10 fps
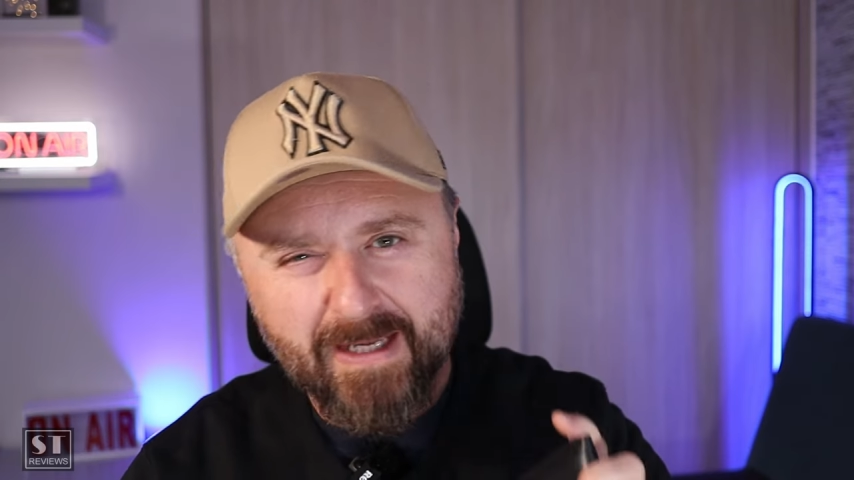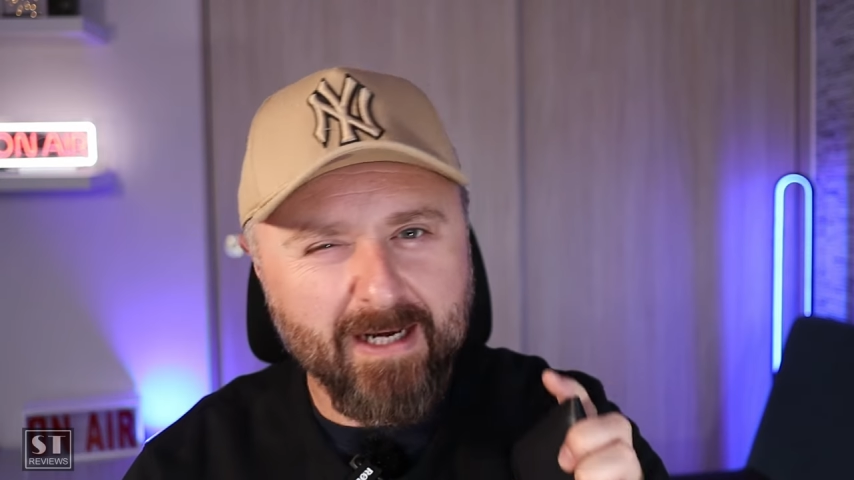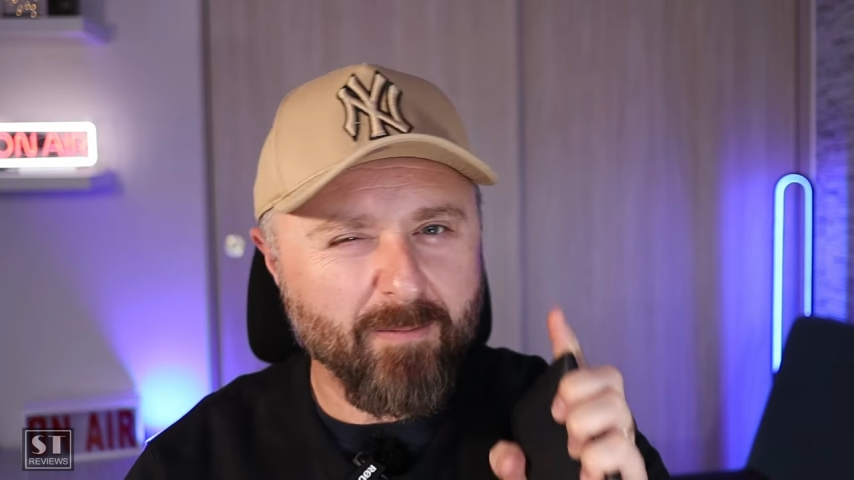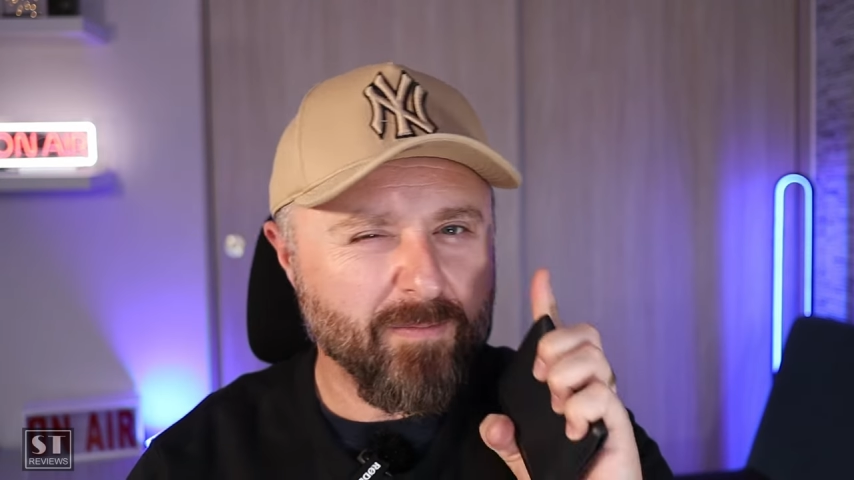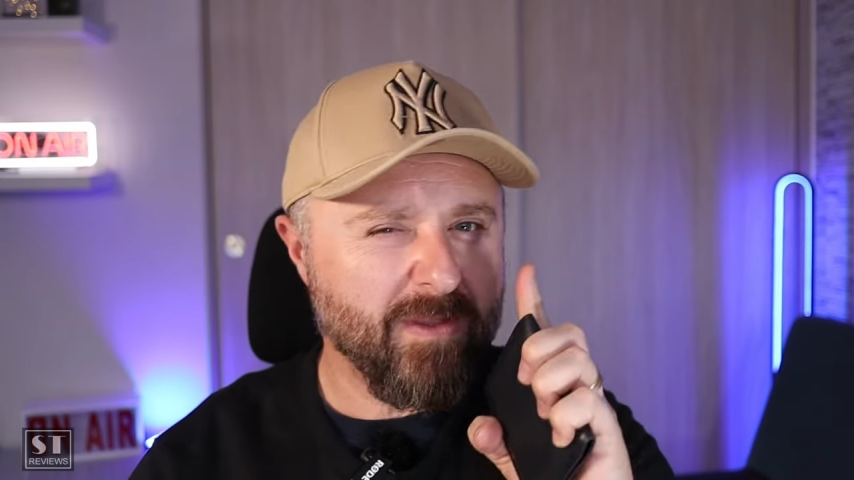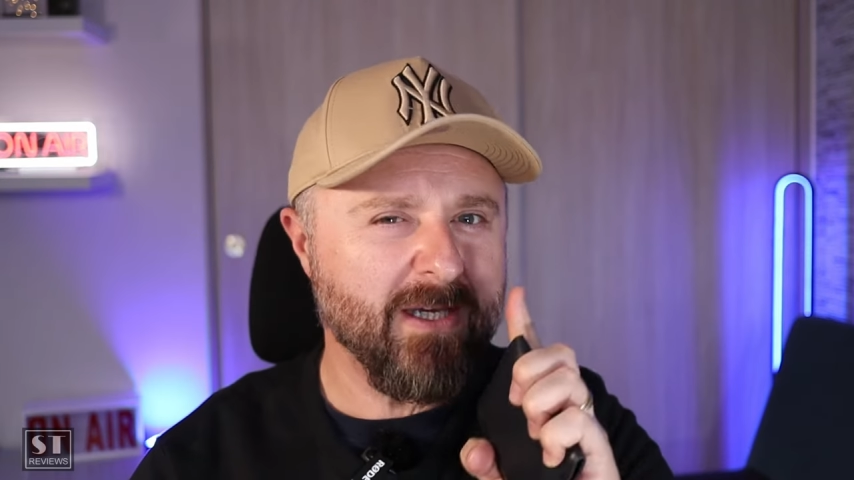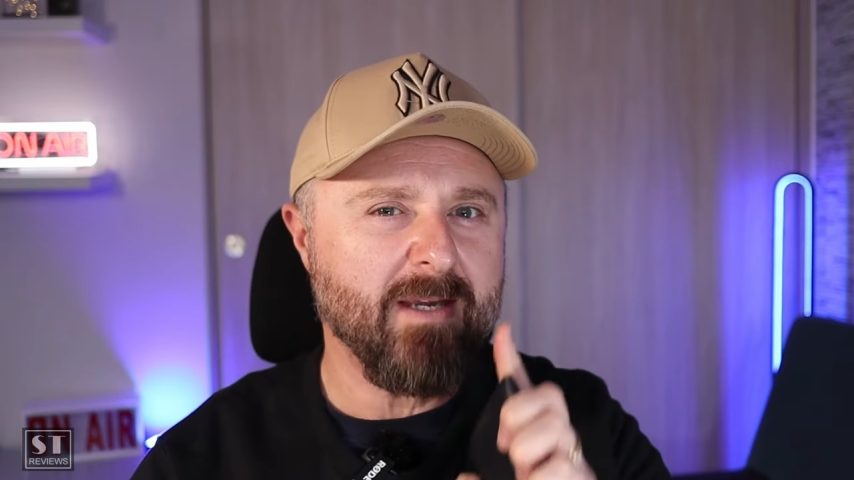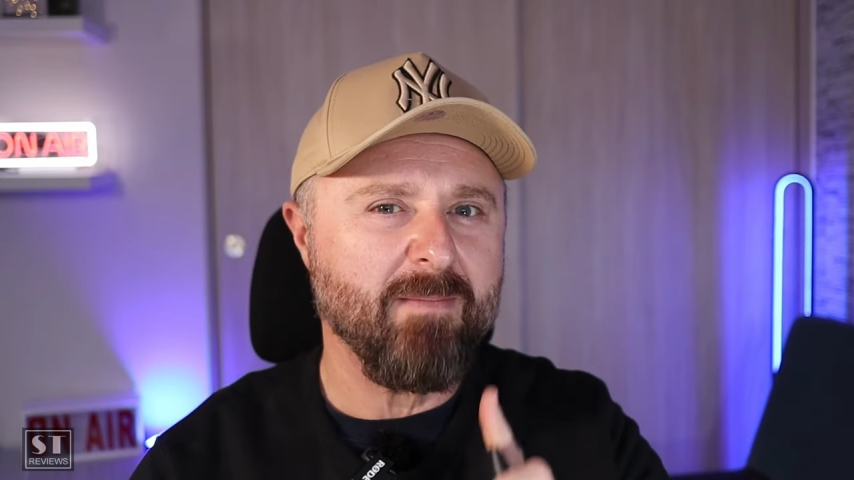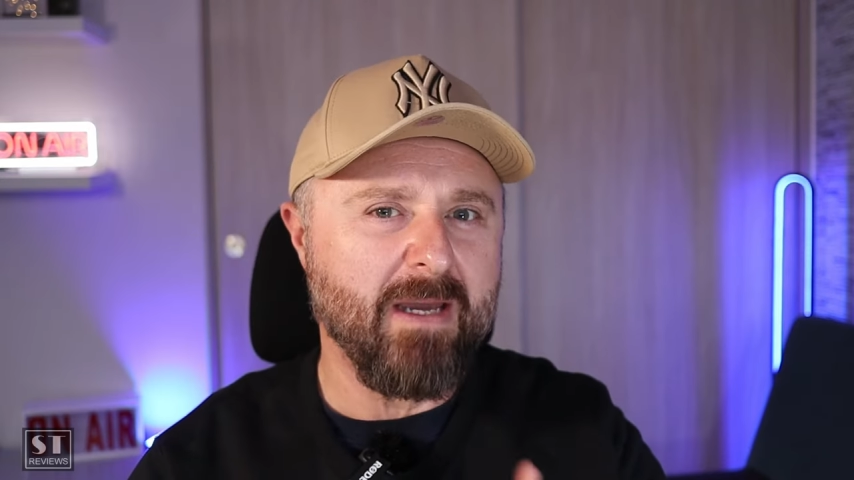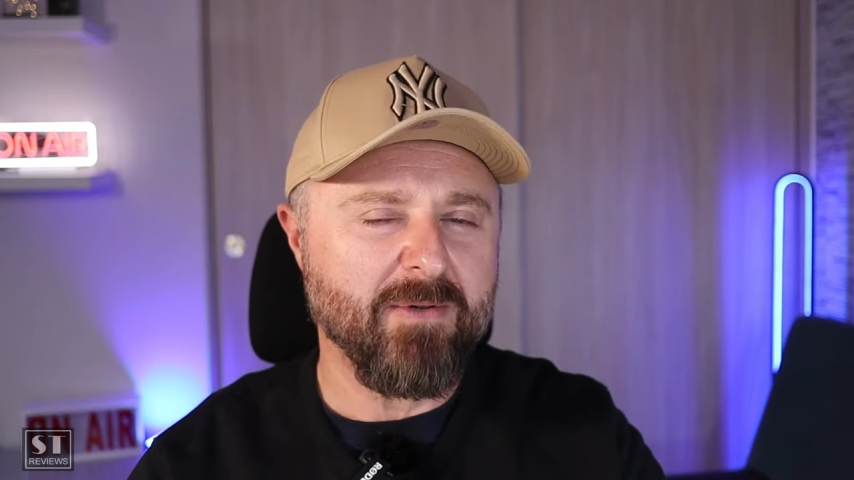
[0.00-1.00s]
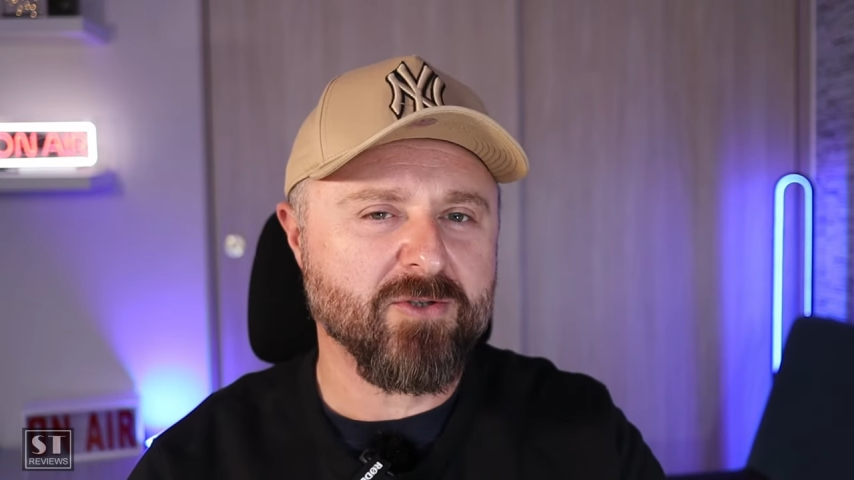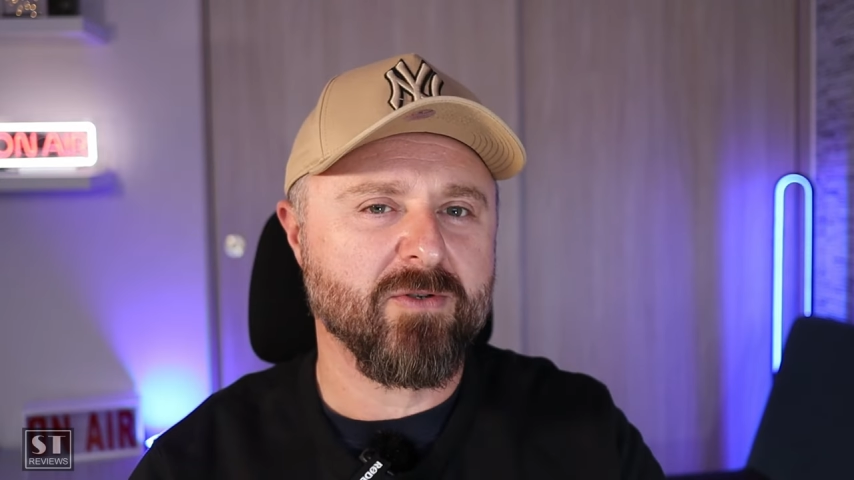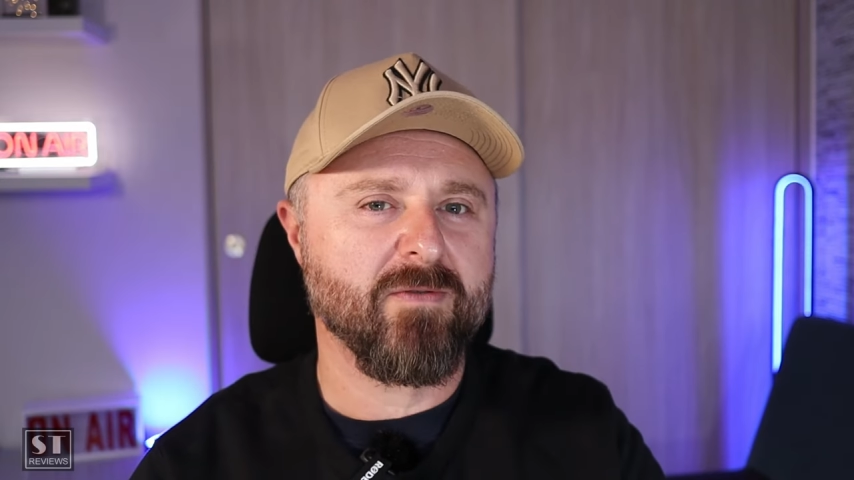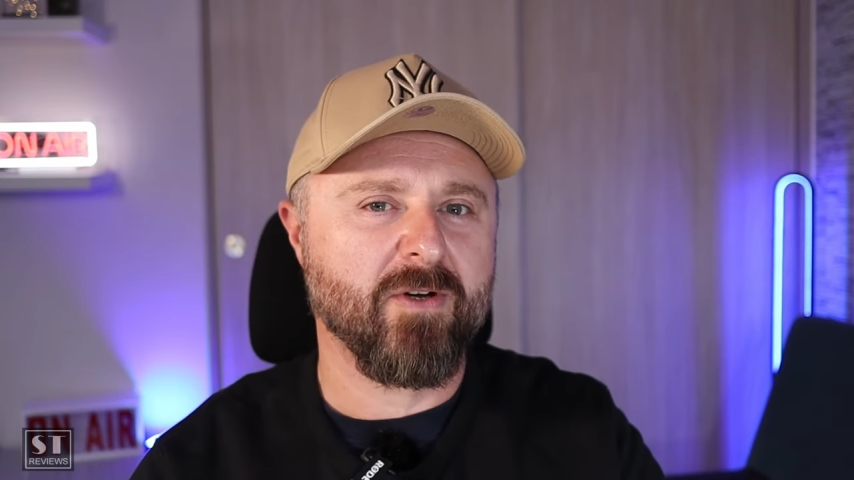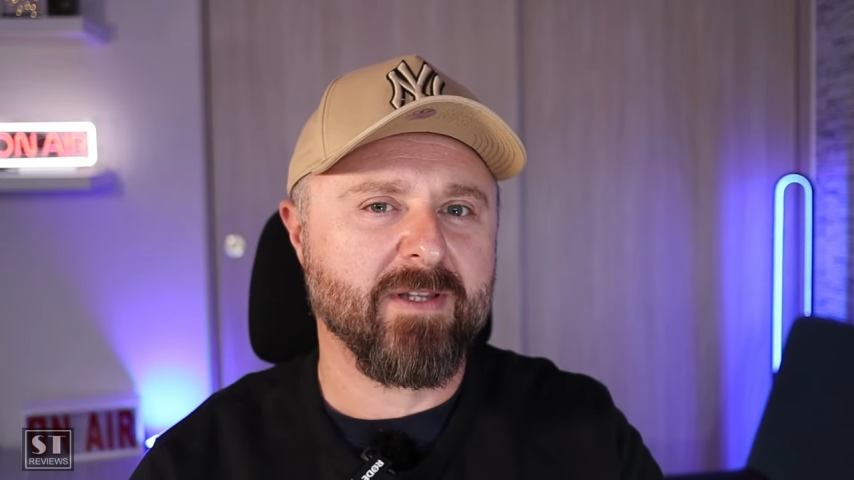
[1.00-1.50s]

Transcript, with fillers: And I'm thinking maybe I should have